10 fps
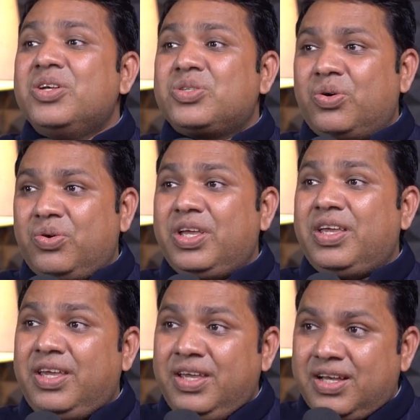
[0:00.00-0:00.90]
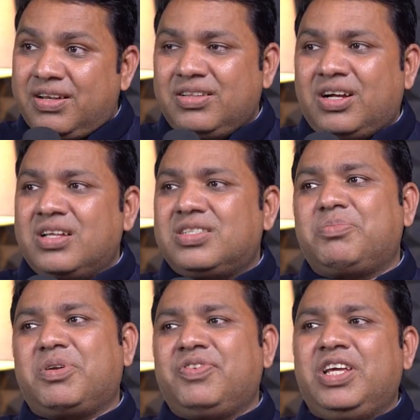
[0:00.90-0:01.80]
So here the
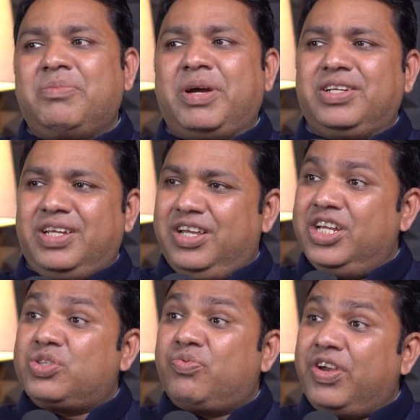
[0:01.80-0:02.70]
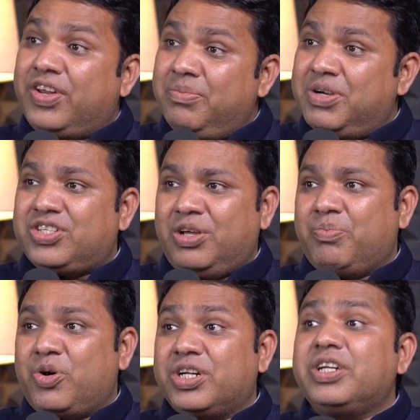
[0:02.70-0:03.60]
concept of DMIT is very much
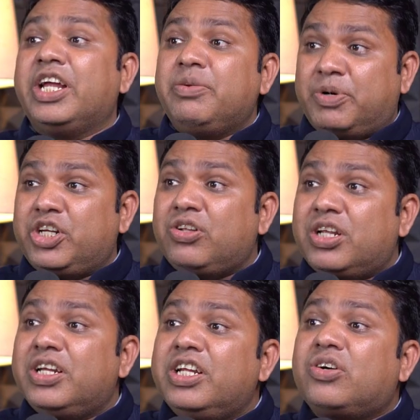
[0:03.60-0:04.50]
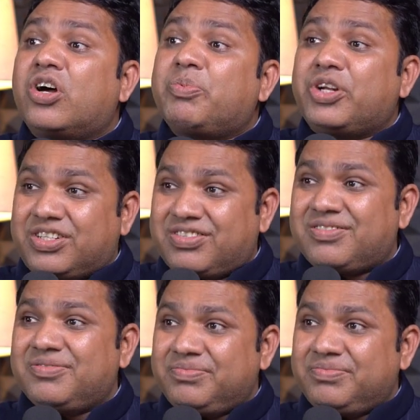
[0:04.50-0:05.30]
important, particularly in corporates.